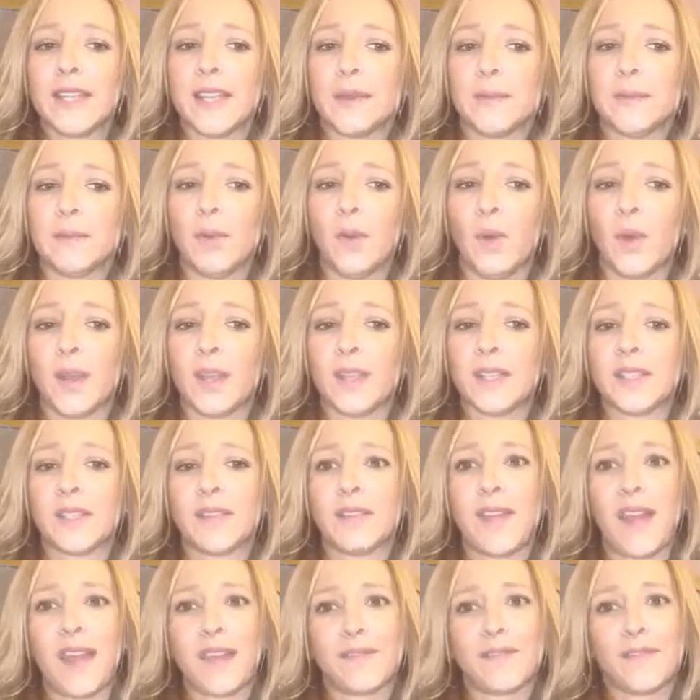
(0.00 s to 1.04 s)
importance of
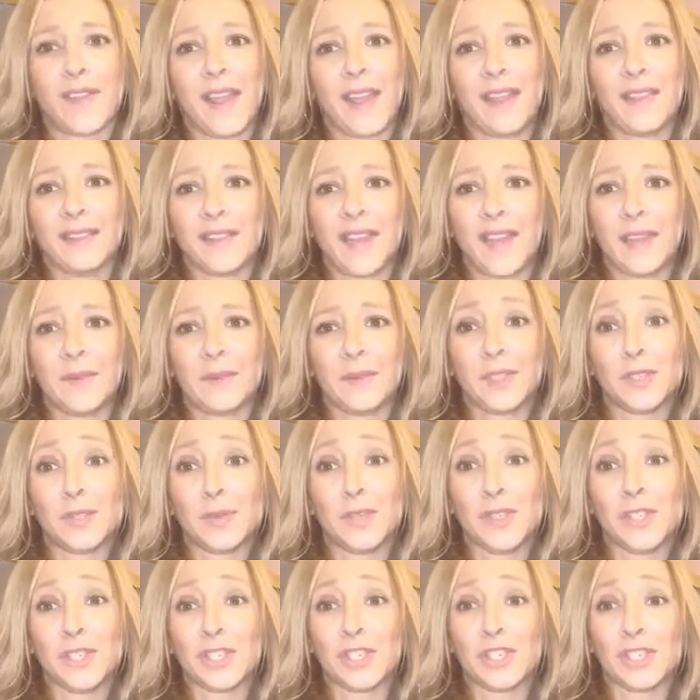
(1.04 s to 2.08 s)
that fine line
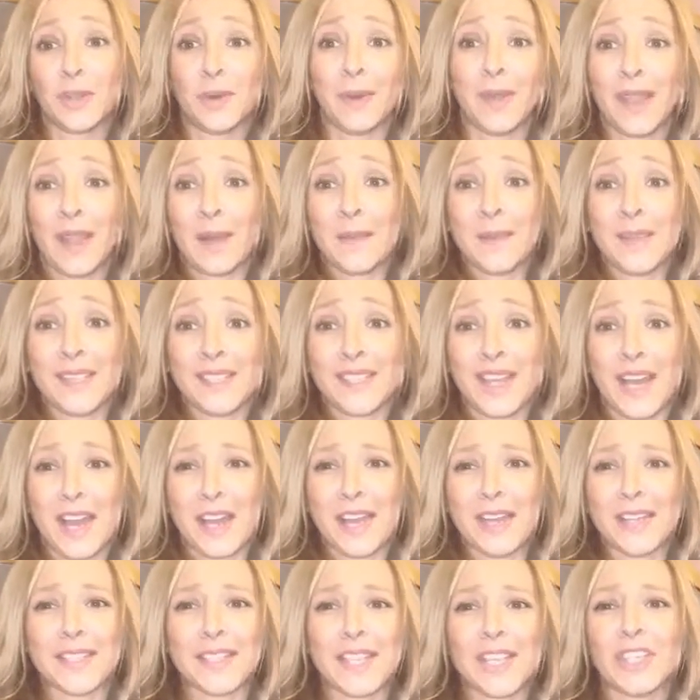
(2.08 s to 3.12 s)
between showing up as
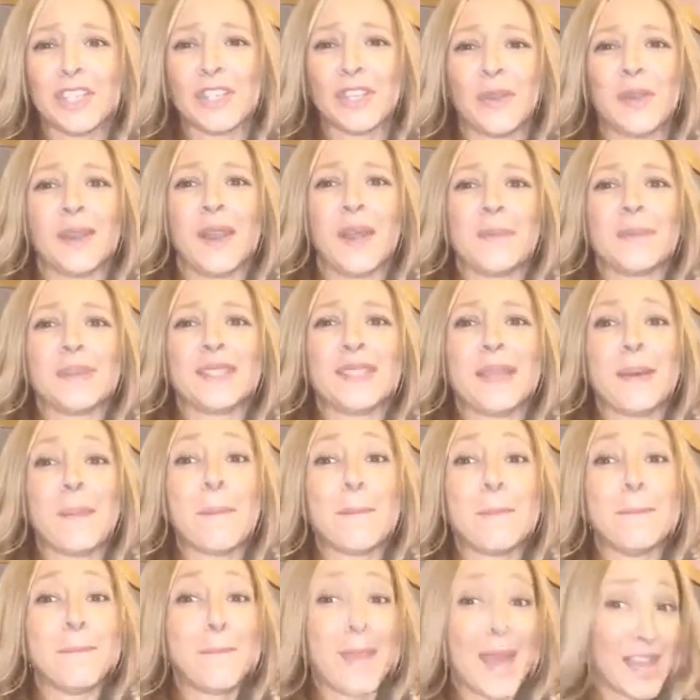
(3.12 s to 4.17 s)
us and showing up as the
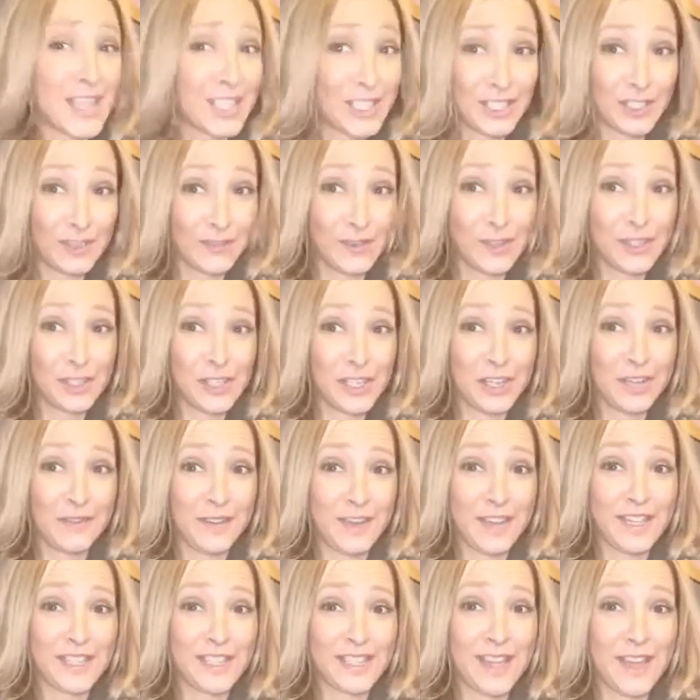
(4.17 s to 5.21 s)
best version of
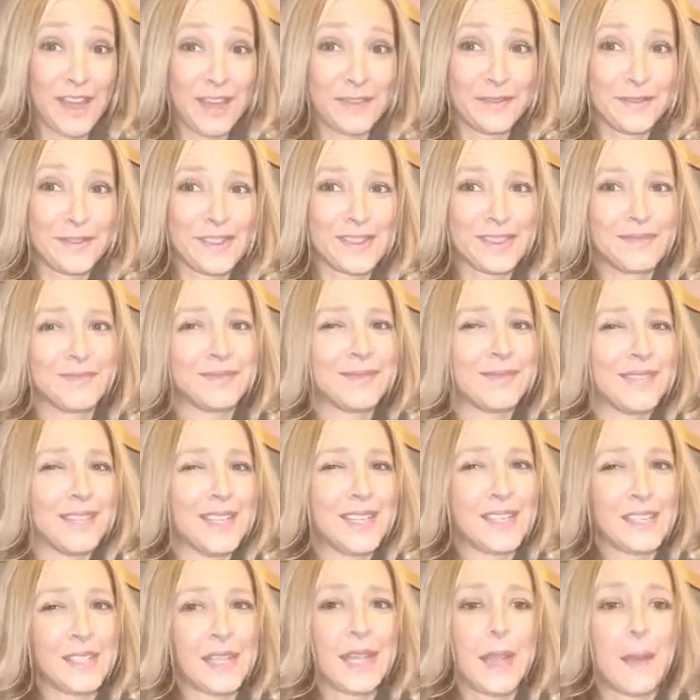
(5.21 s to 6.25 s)
ourselves.
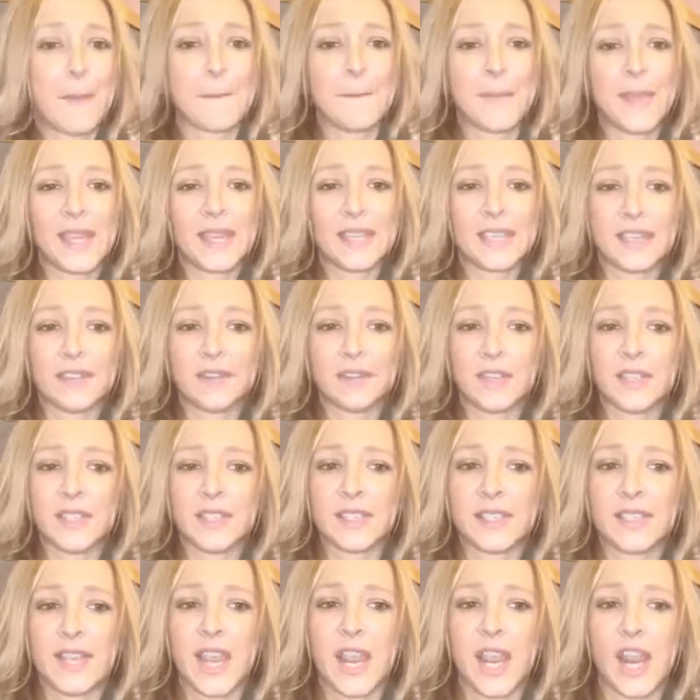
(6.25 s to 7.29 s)
There's a big
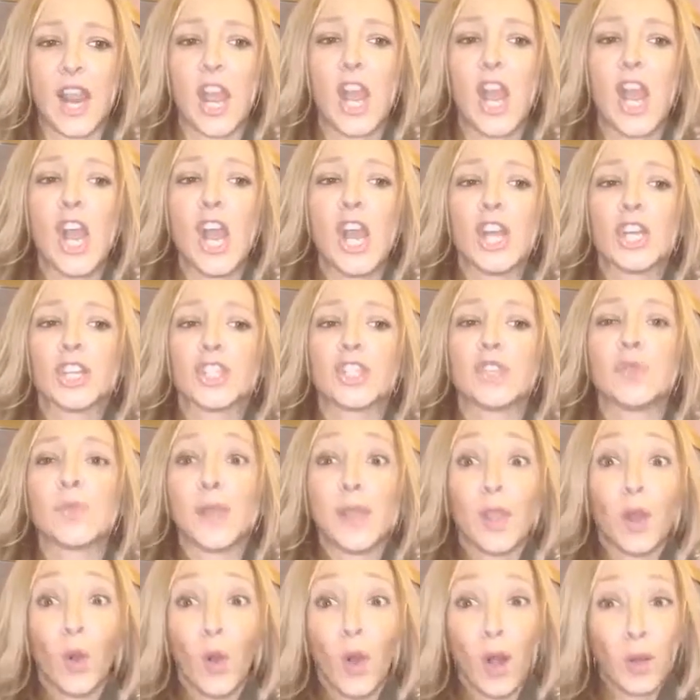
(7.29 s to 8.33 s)
difference there. So
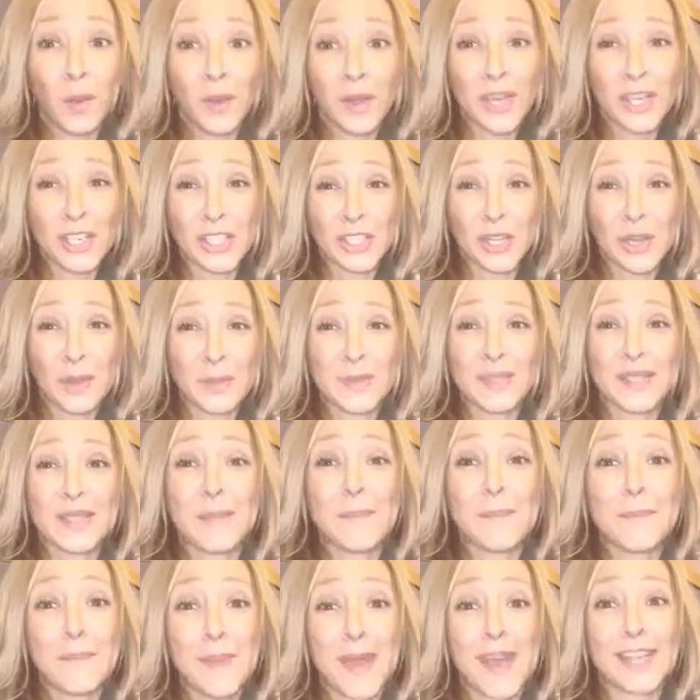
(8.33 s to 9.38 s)
we all want to show up as the
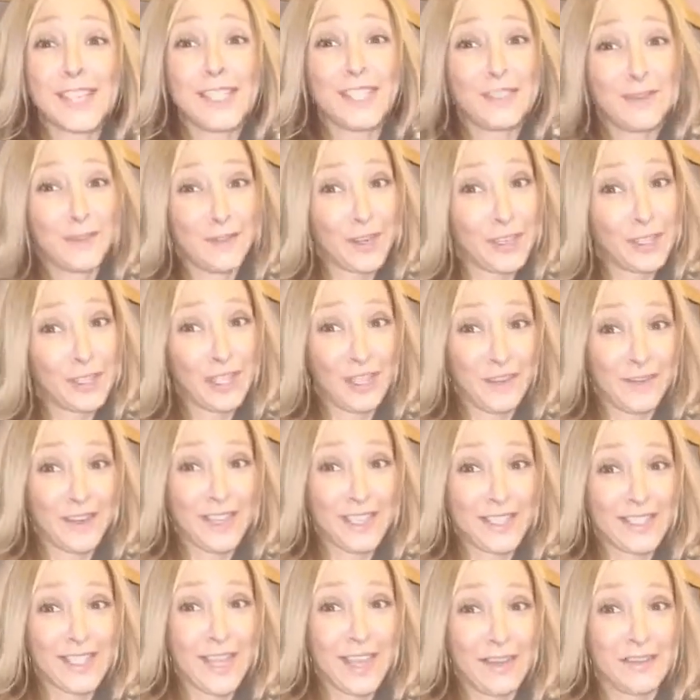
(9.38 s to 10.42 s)
best version of
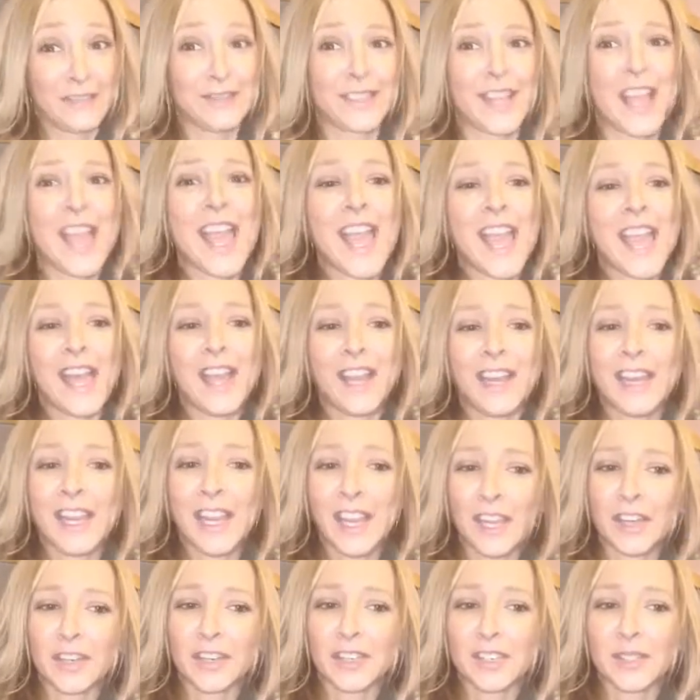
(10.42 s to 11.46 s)
ourselves, and
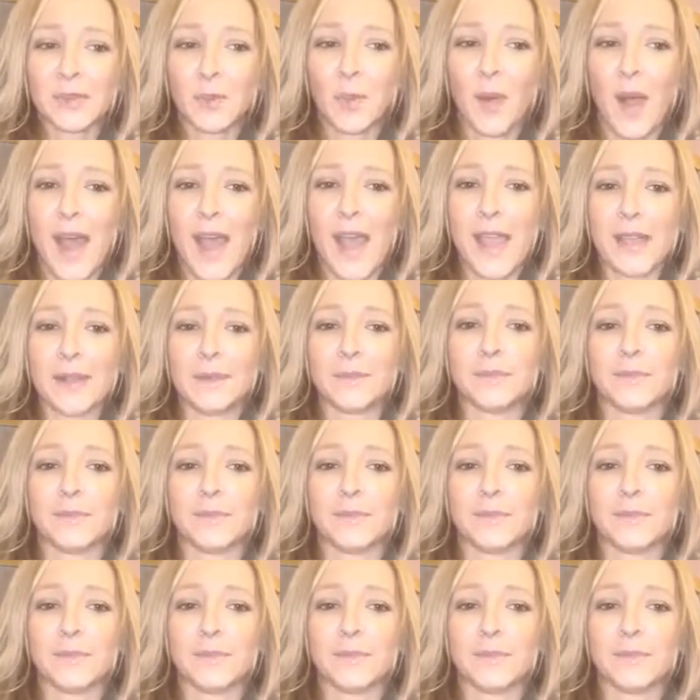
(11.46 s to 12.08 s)
here's why.